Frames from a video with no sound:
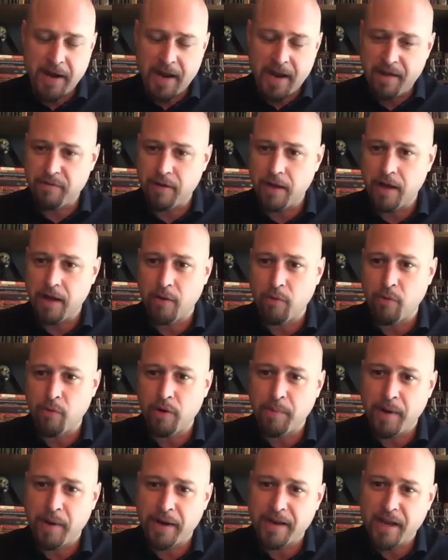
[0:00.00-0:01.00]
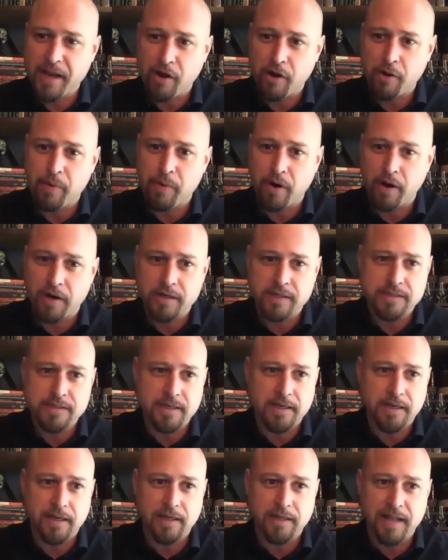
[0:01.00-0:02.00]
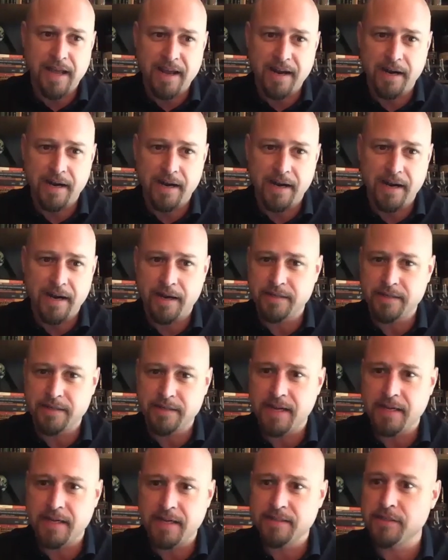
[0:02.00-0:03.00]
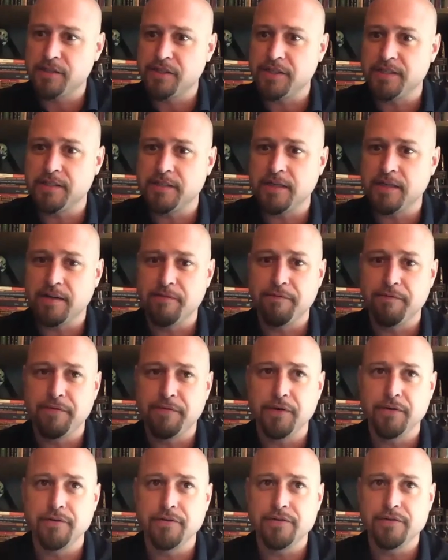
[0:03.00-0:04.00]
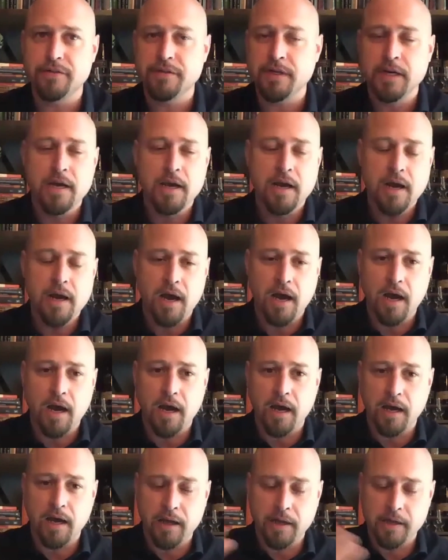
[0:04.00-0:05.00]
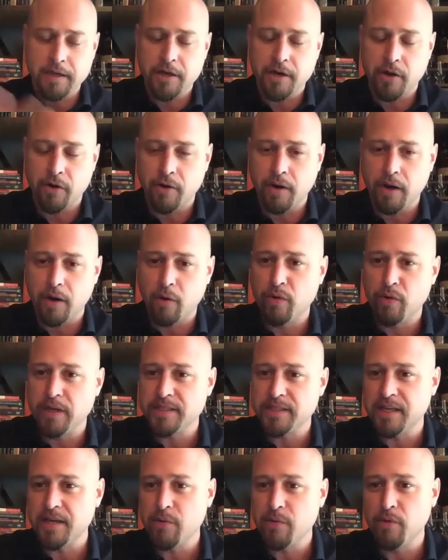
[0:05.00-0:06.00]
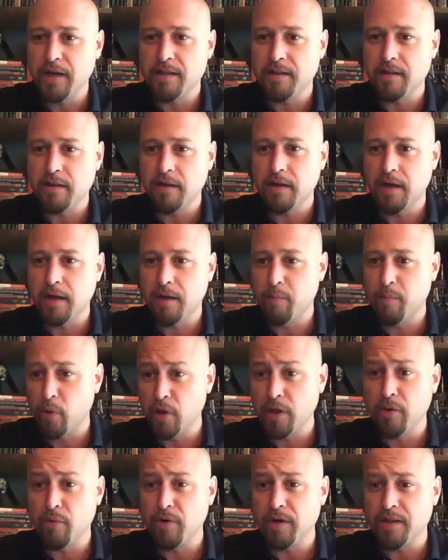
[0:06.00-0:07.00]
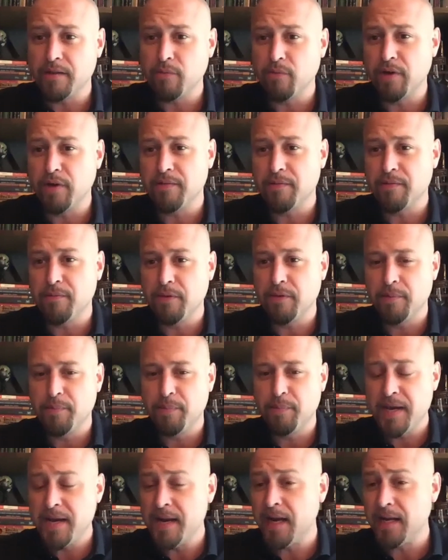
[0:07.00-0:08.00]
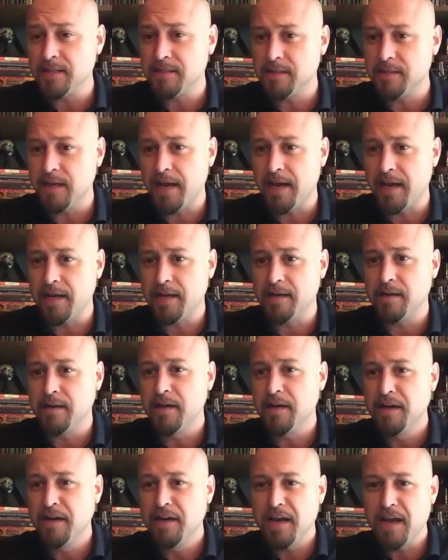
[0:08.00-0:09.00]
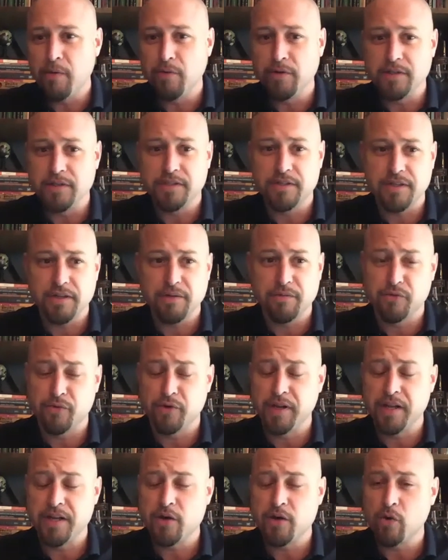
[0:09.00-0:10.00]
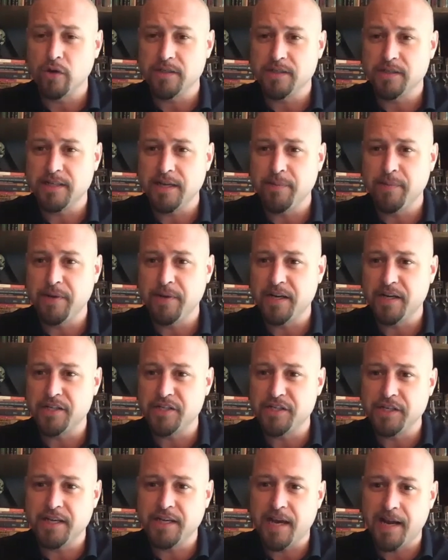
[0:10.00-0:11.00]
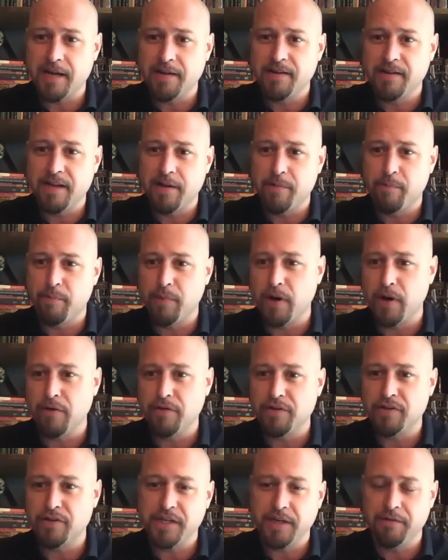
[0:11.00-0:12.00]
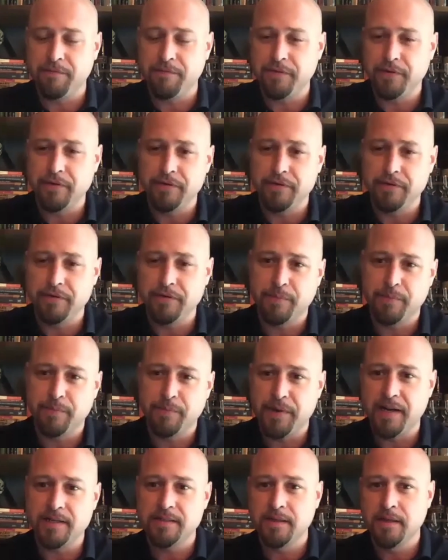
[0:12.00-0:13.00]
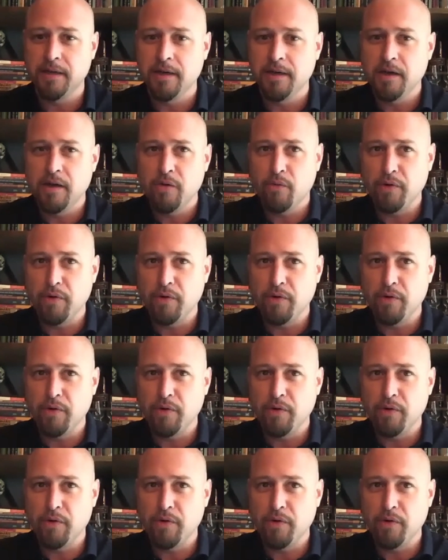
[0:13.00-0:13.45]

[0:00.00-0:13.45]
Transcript: I have one of my counterparts, Lana out of Texas, just infused a whiskey with Bulleit with peanuts, and it was really cool to see because she kind of did it both. She infused the peanuts